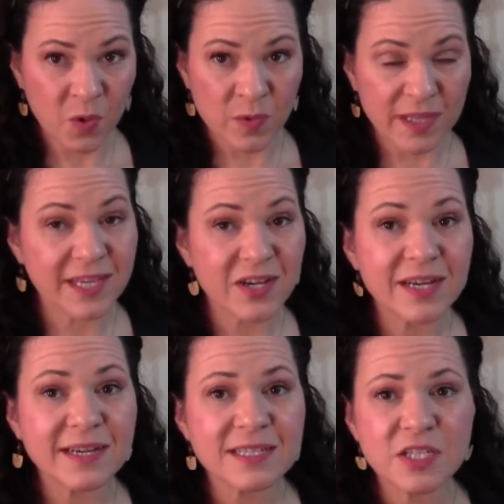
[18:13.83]
really
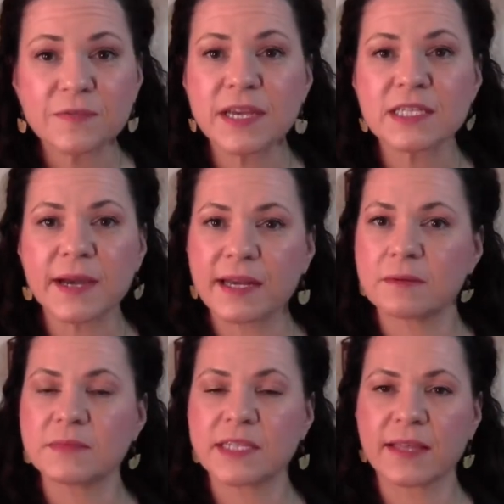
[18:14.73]
good Too Faced
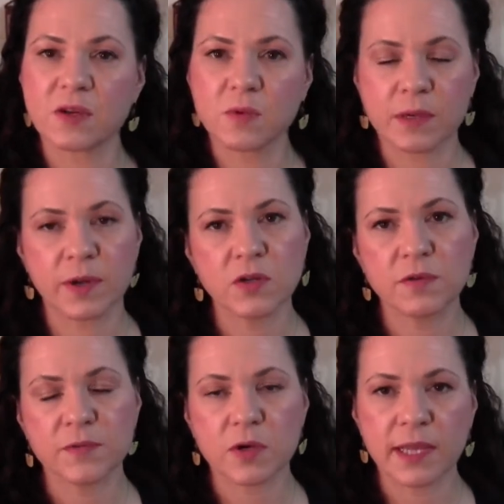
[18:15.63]
items that they're really well
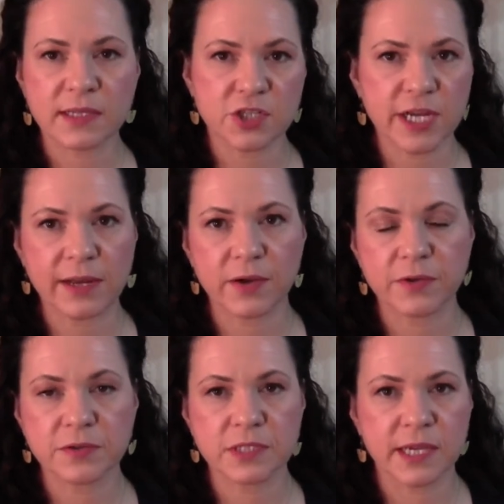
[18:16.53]
known for, like the
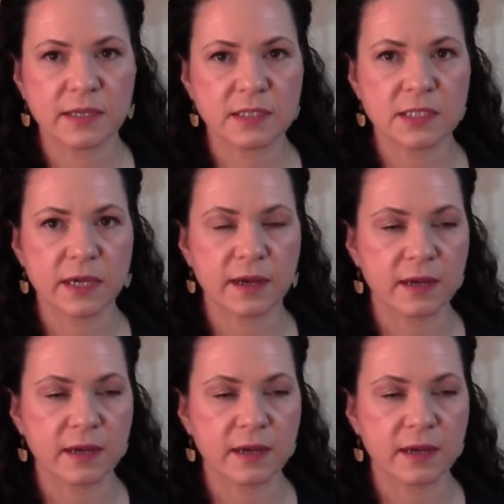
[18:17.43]
shadows and